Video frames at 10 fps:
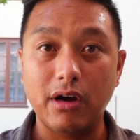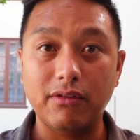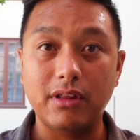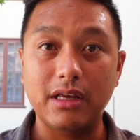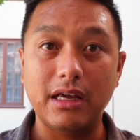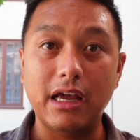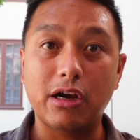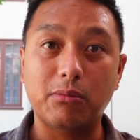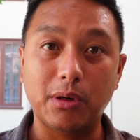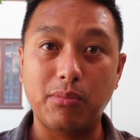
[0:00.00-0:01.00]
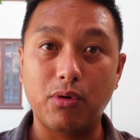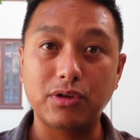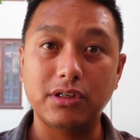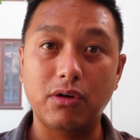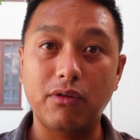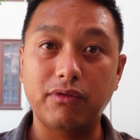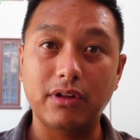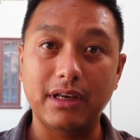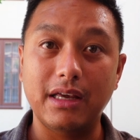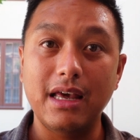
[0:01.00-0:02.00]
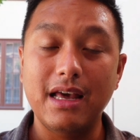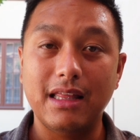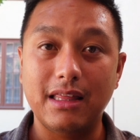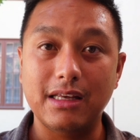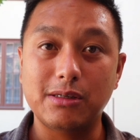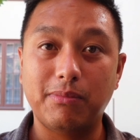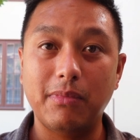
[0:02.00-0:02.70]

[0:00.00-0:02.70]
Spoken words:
of the income reports, and hopefully this